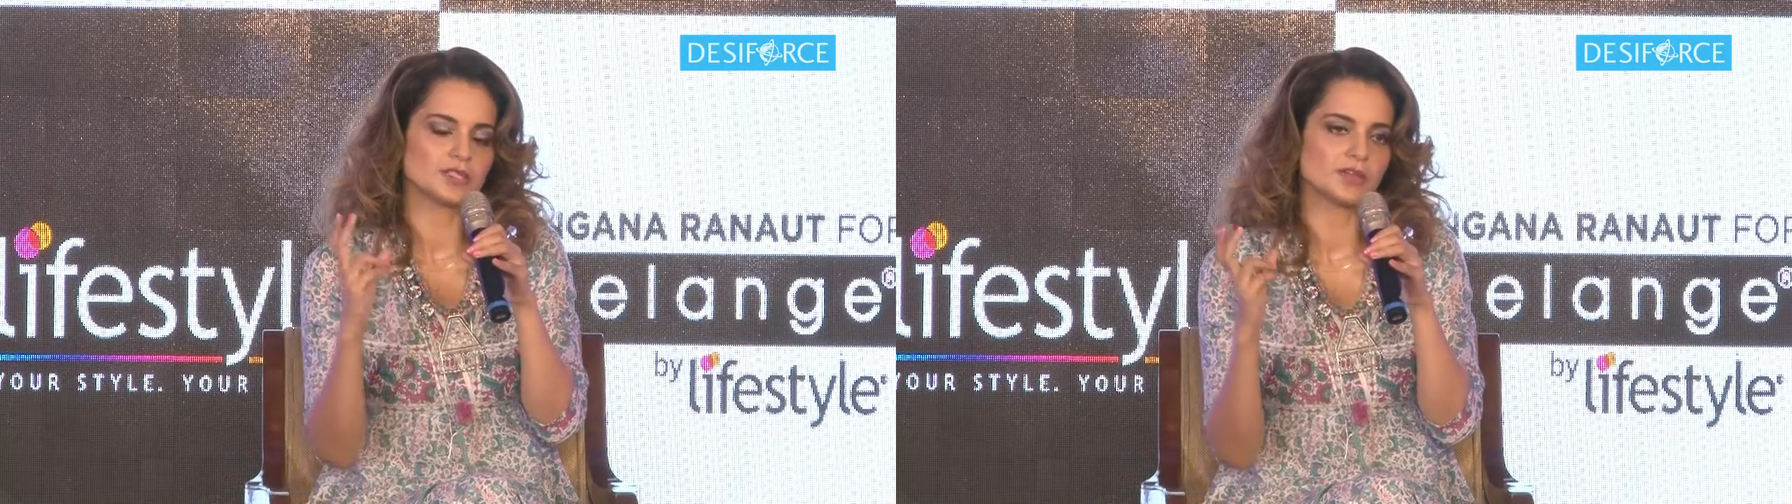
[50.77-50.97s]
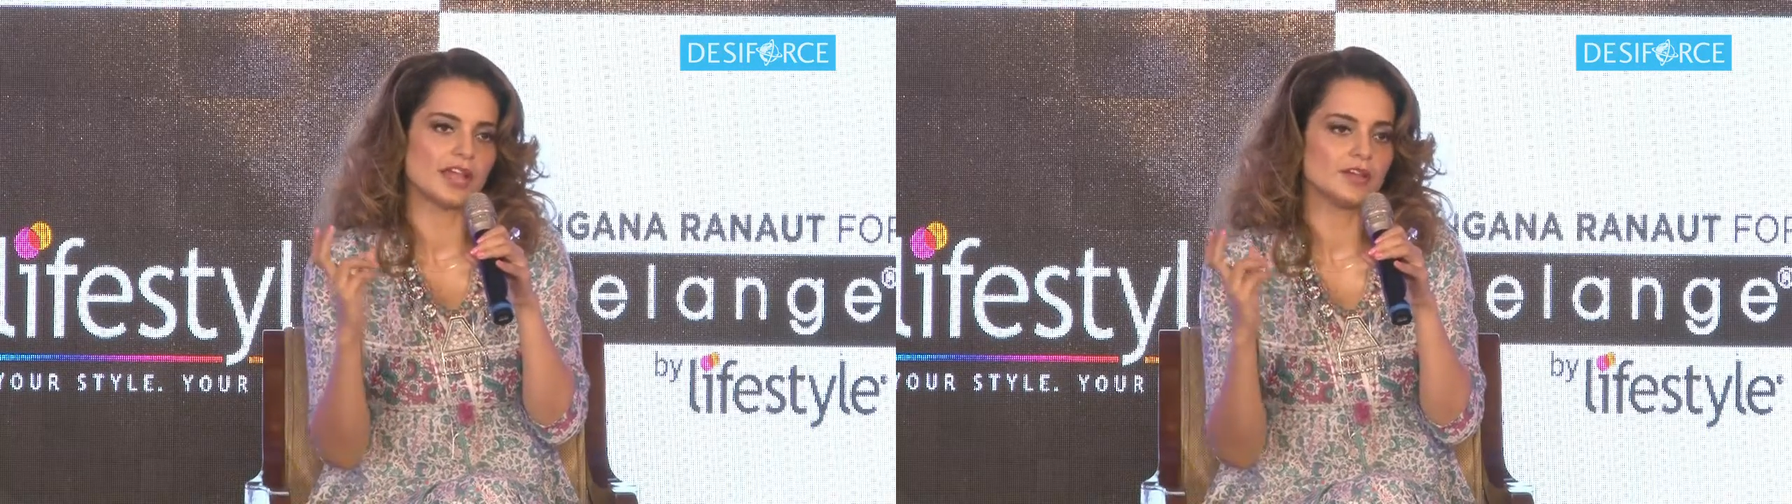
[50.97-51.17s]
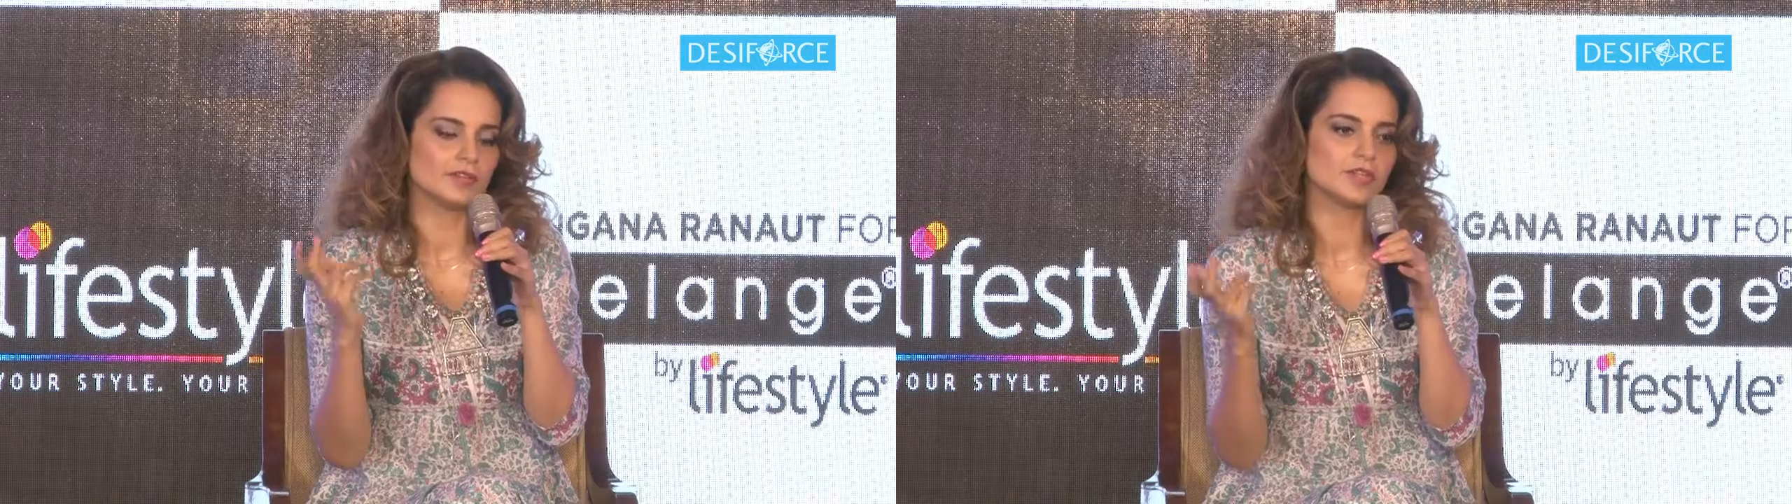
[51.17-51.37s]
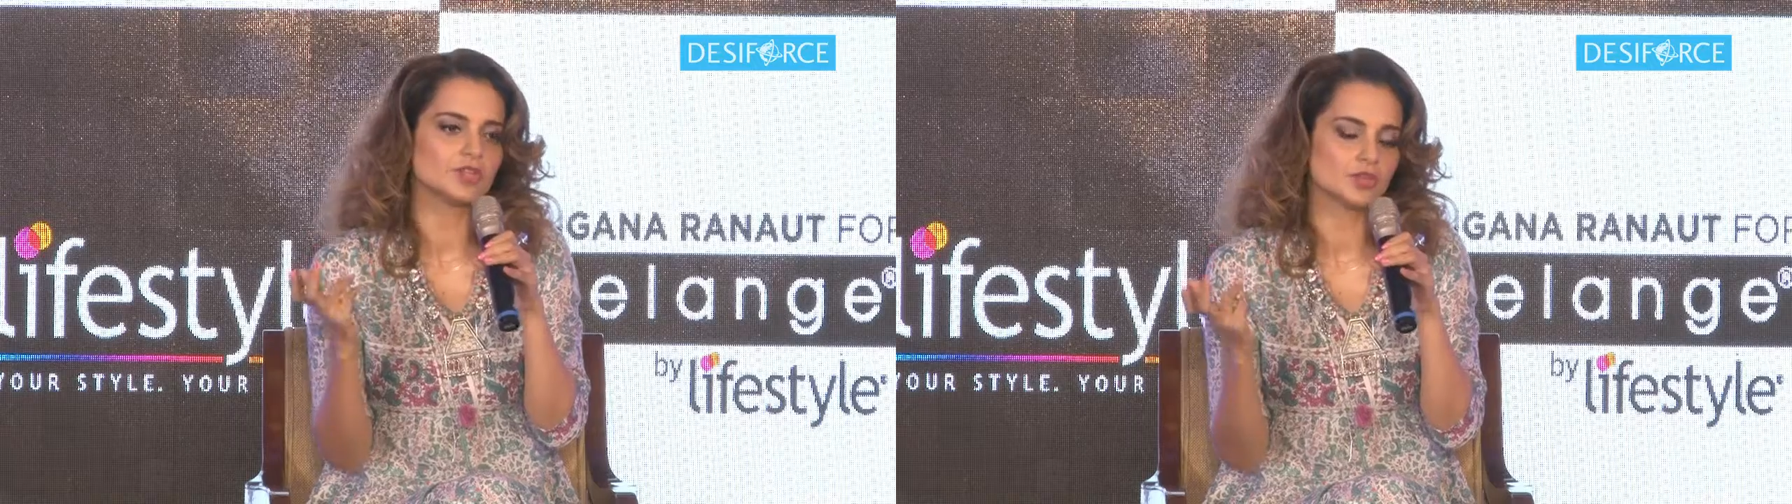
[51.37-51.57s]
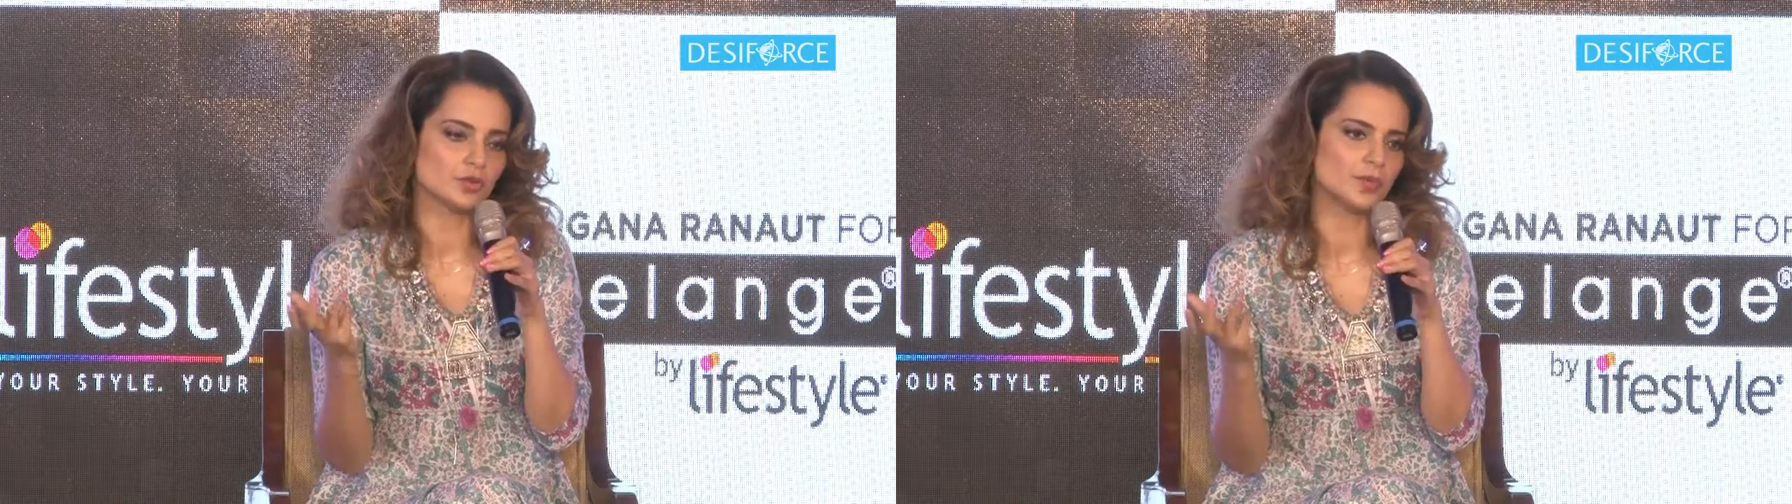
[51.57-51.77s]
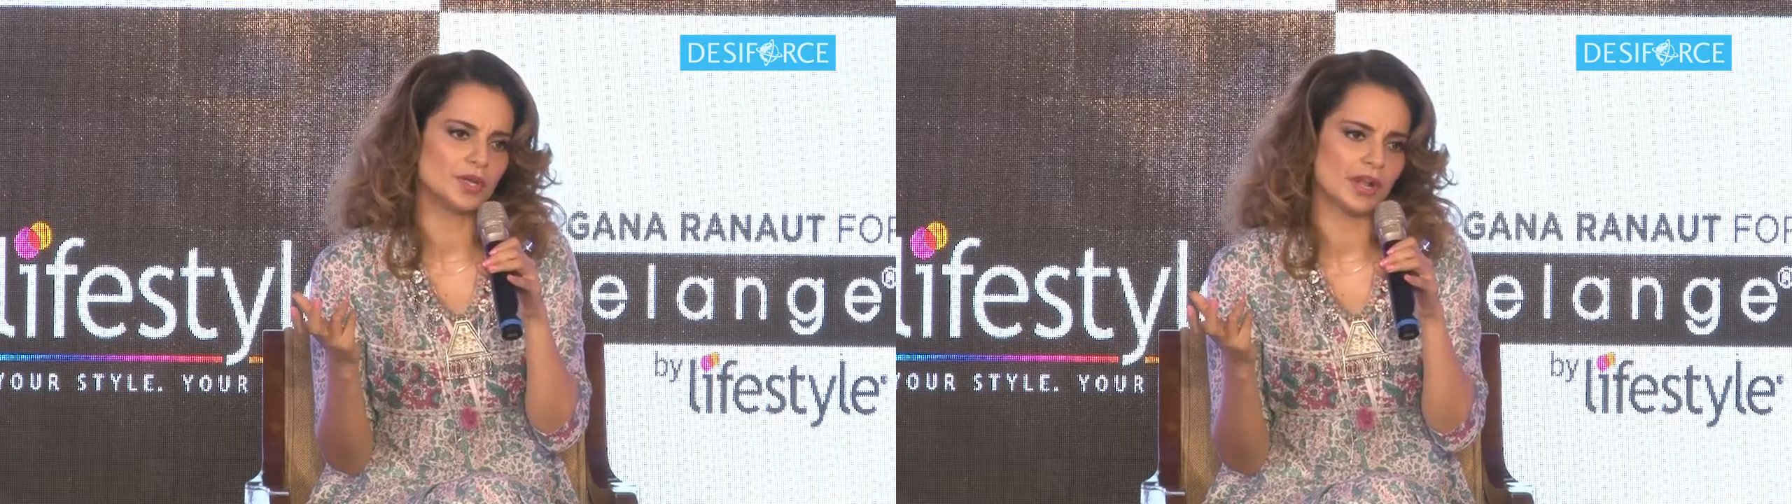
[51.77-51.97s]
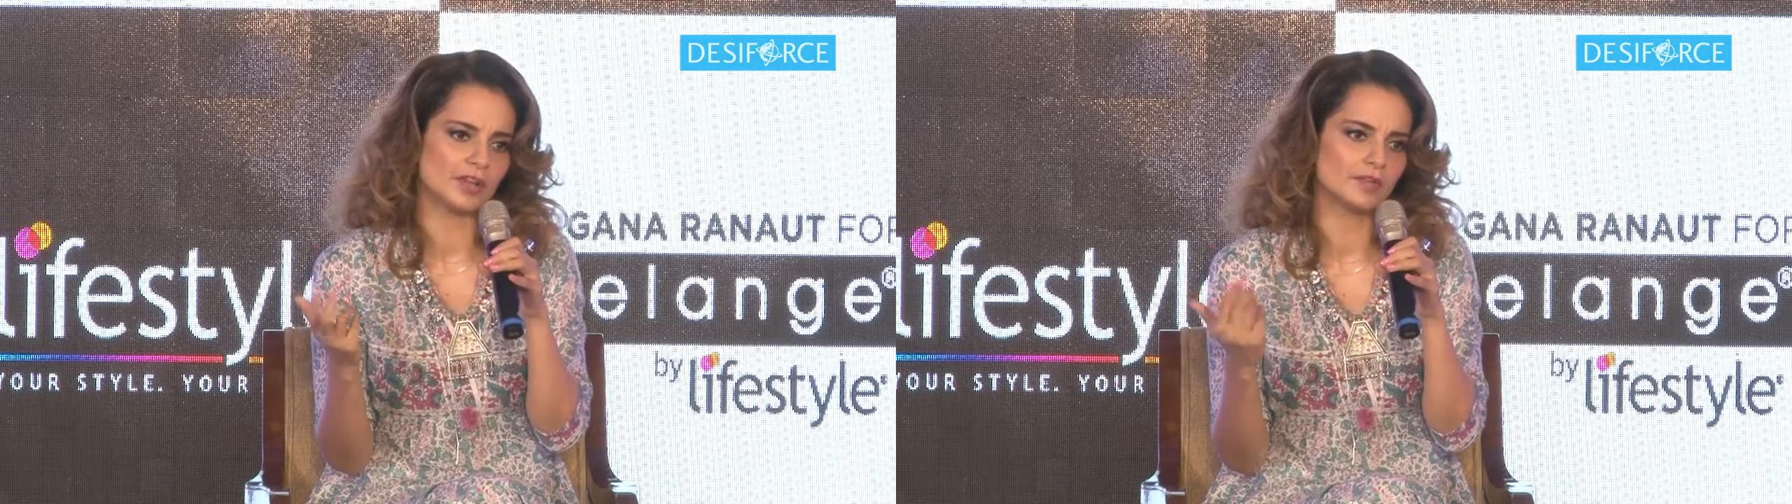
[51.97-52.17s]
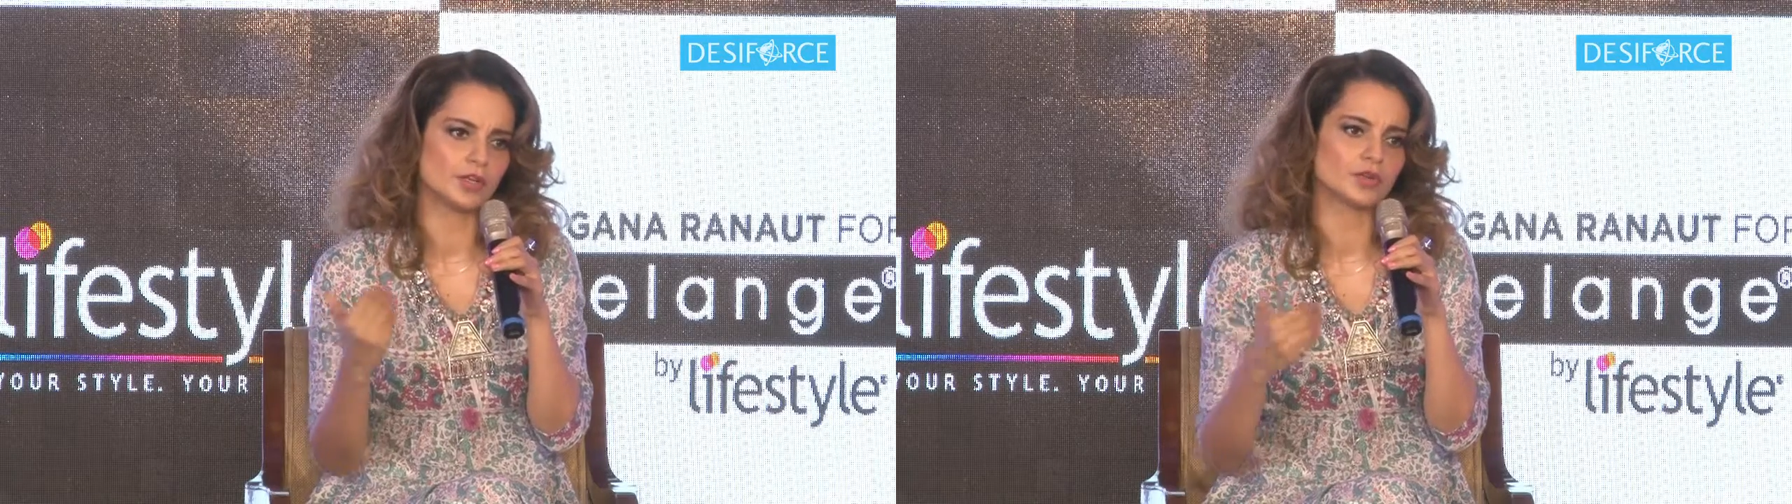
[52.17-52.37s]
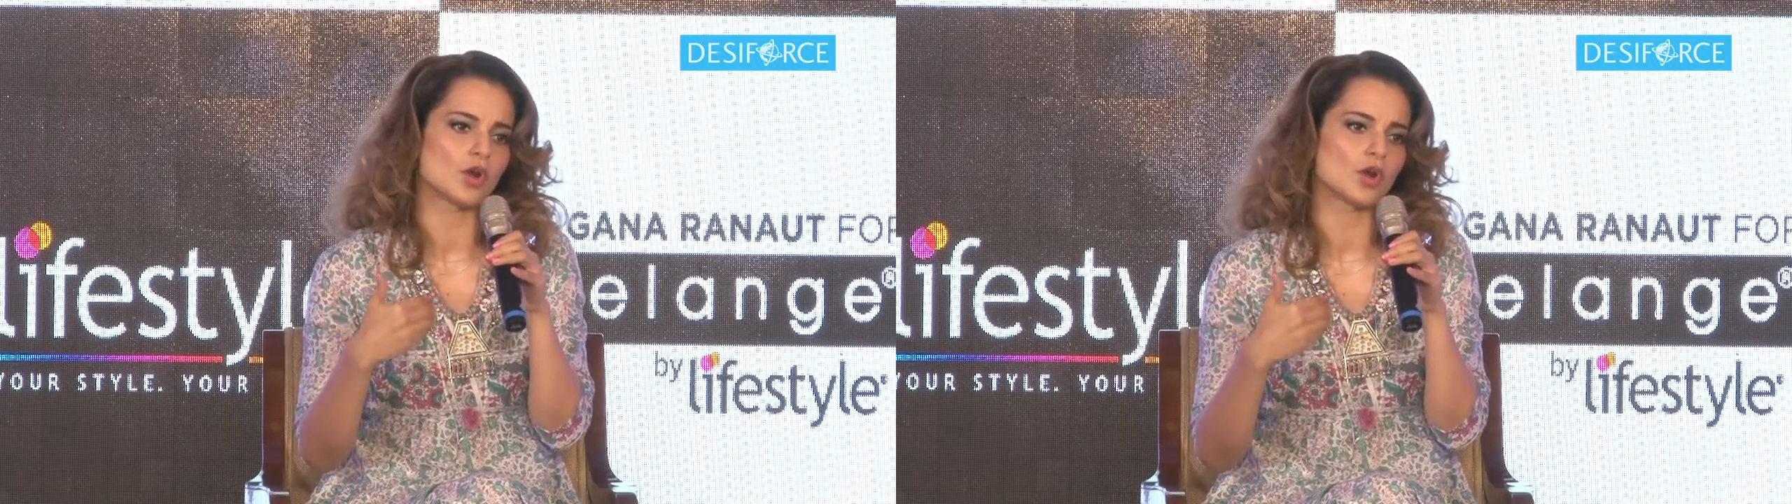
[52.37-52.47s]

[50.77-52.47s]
is relevant should be relevant,